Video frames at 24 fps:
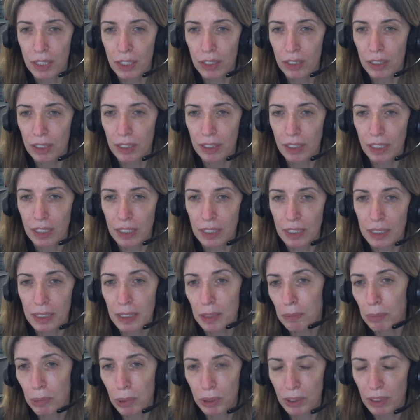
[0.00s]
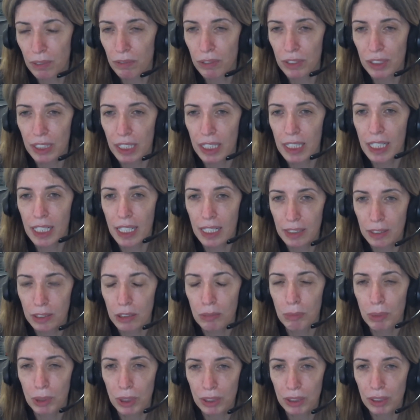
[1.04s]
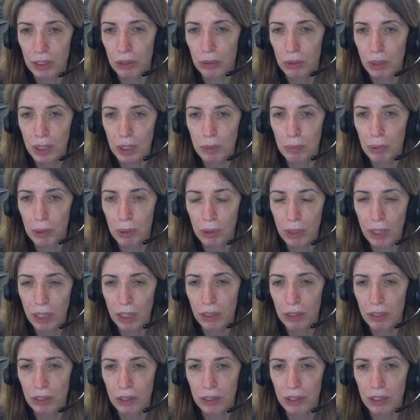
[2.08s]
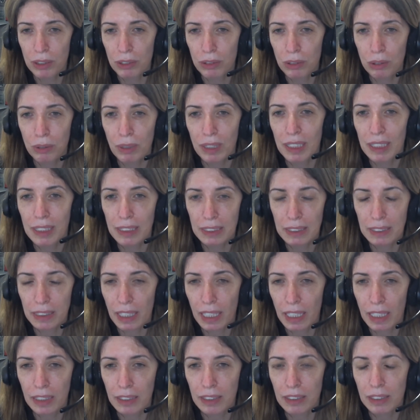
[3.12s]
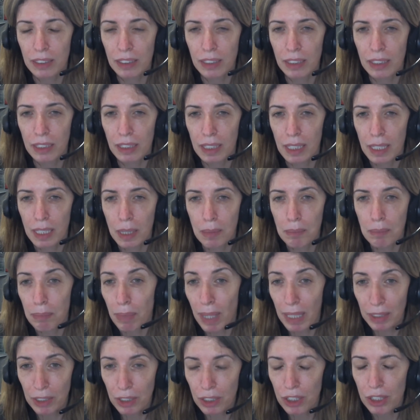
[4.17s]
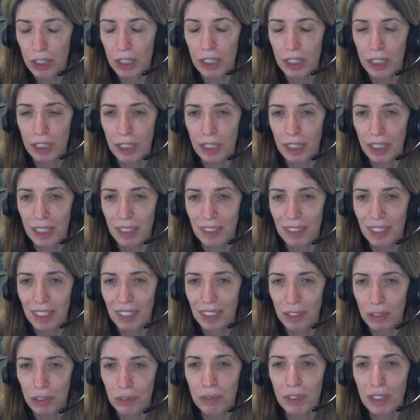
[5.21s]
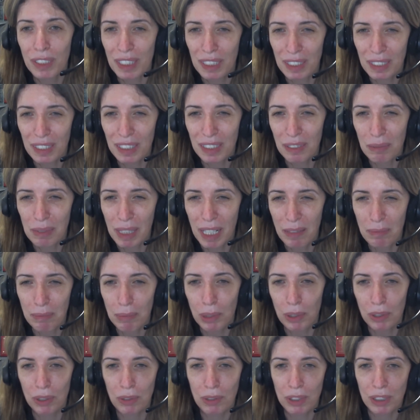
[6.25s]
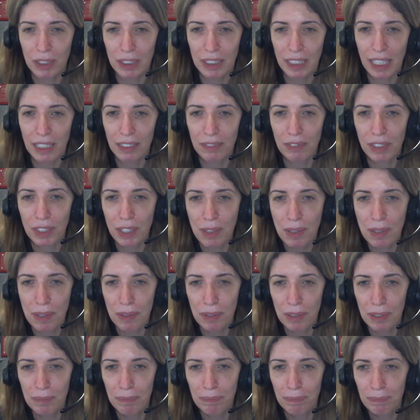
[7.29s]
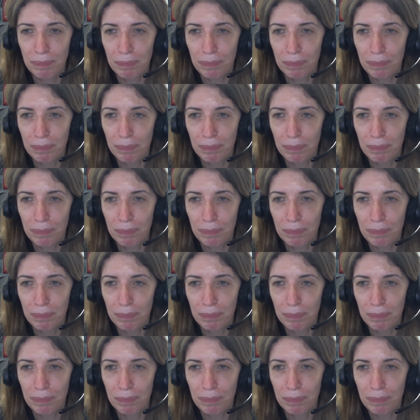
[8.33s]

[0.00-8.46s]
it's important for the ALS community to explore and continue to understand better. And hopefully we'll have more news on that very soon.